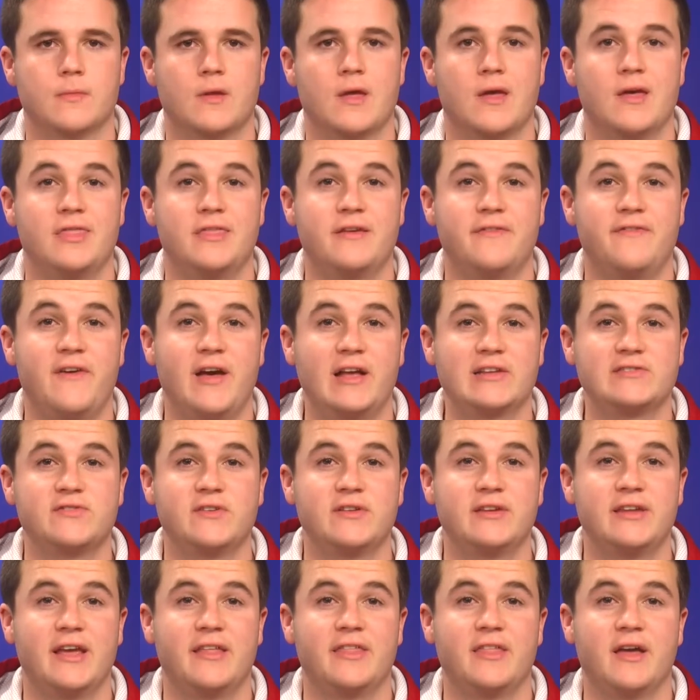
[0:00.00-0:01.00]
The FAFSA
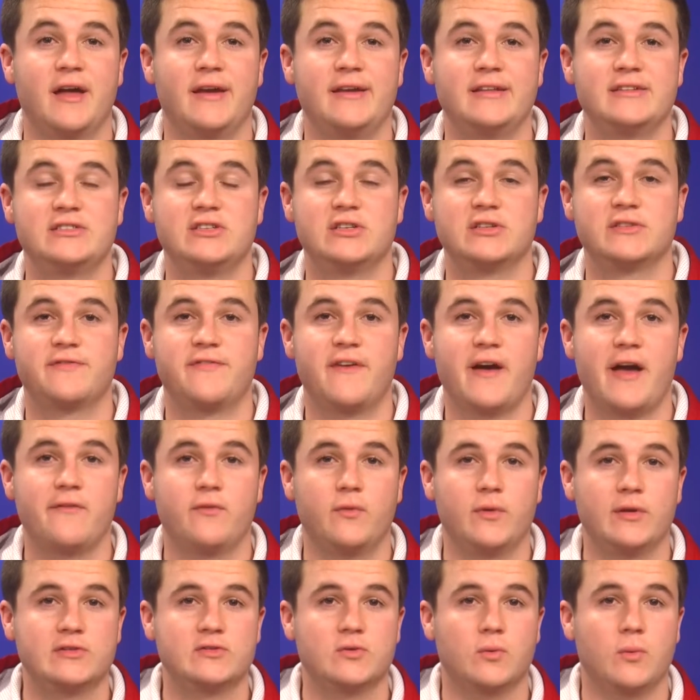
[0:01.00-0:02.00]
deadline is just five
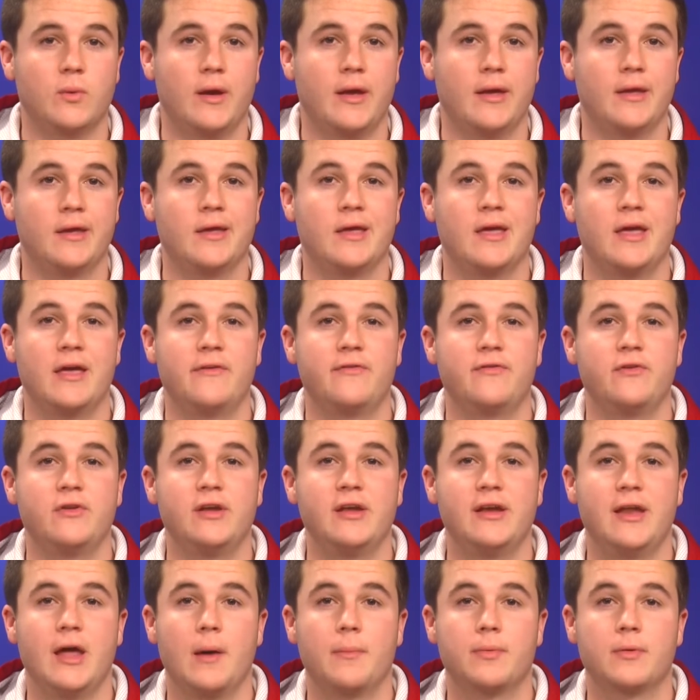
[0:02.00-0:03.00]
weeks away. If you
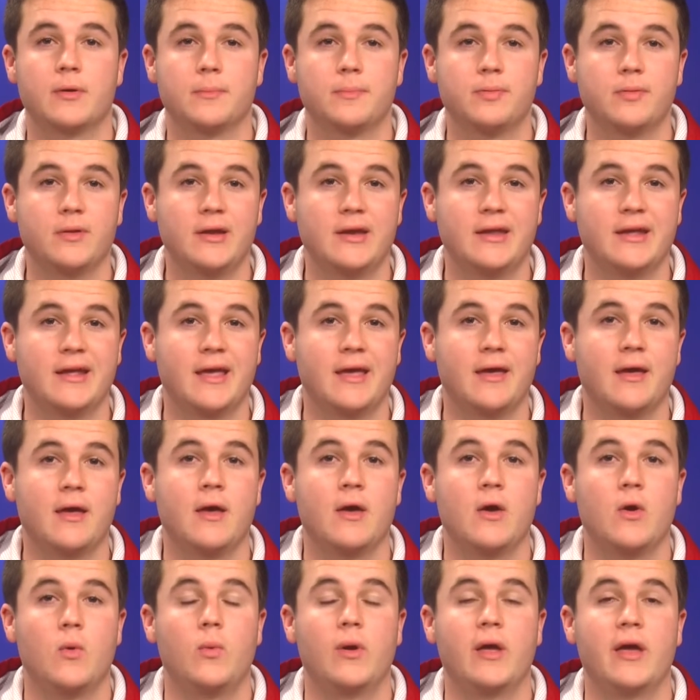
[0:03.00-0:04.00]
need help completing it,
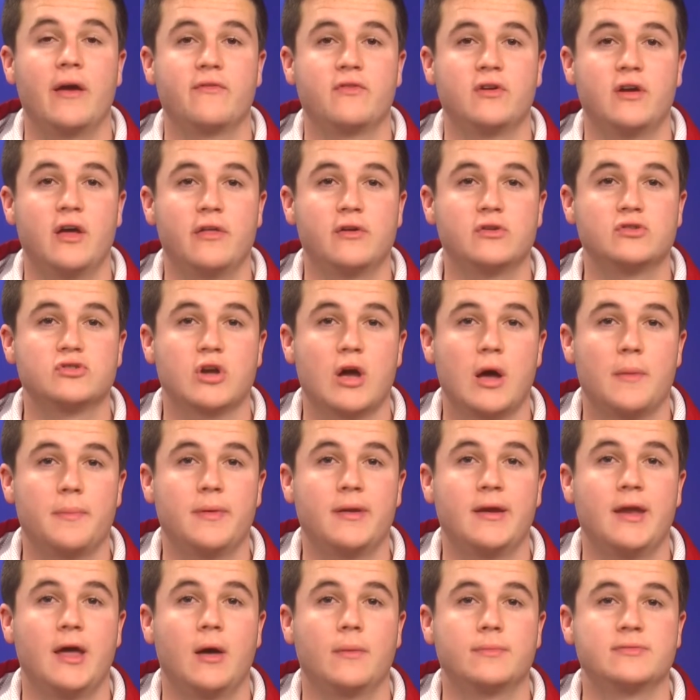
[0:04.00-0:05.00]
we have another
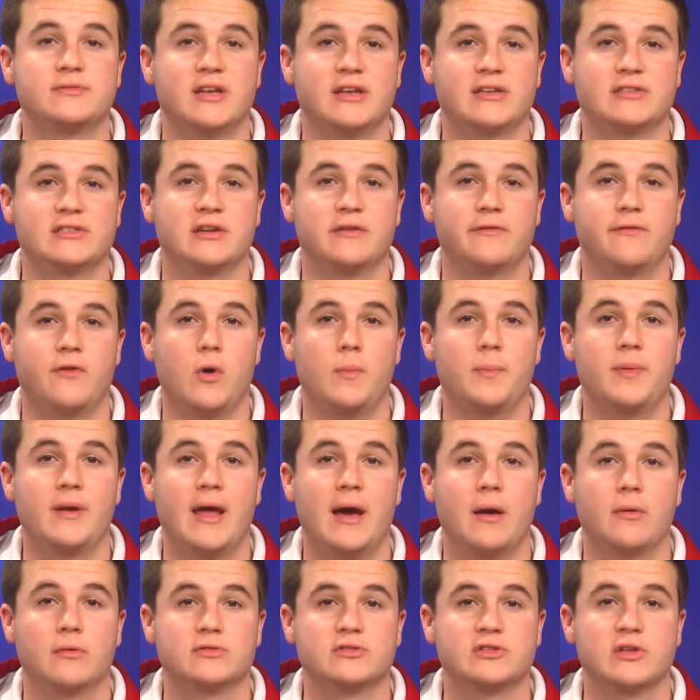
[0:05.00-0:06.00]
drop-in help session of open
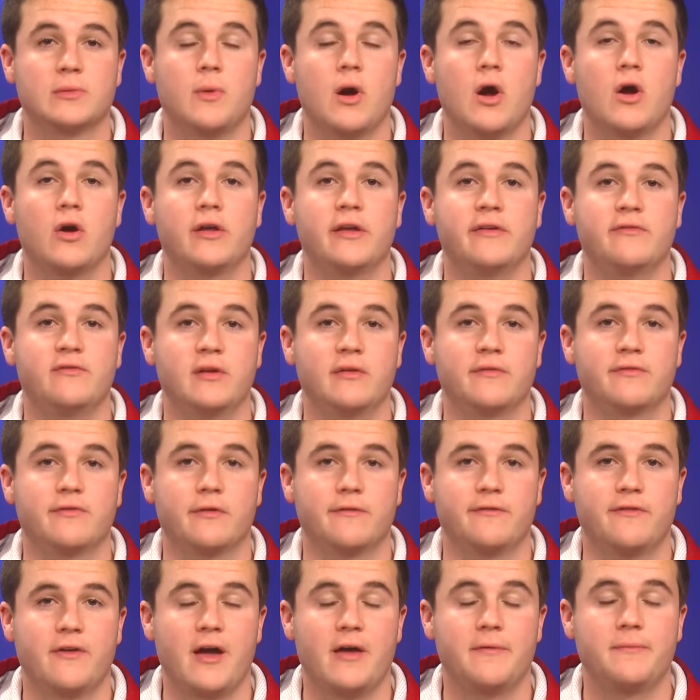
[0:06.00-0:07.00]
hours tomorrow evening from
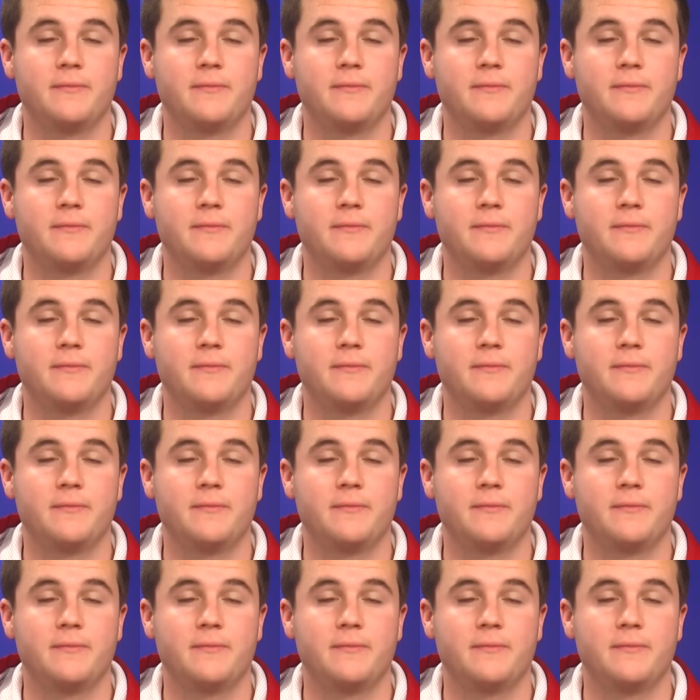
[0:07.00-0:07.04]
5